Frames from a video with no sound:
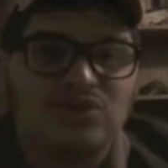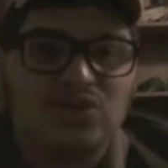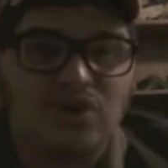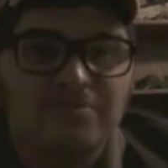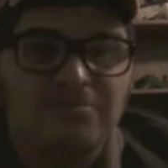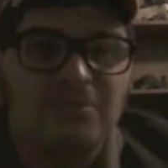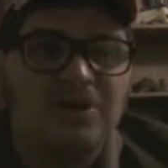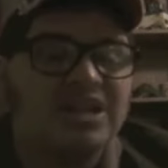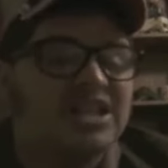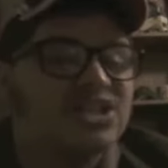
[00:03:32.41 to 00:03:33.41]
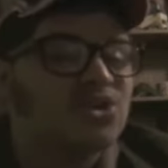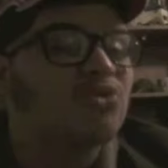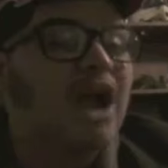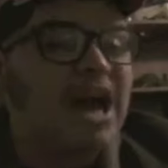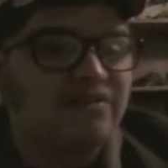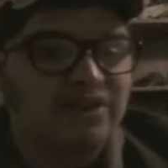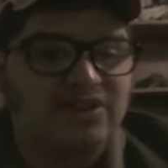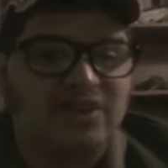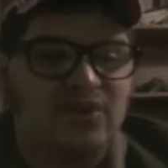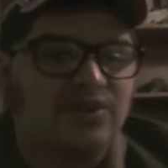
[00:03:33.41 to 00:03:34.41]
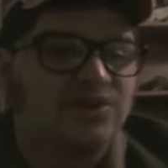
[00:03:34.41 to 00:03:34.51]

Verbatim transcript: too sure, but it is graphic, though.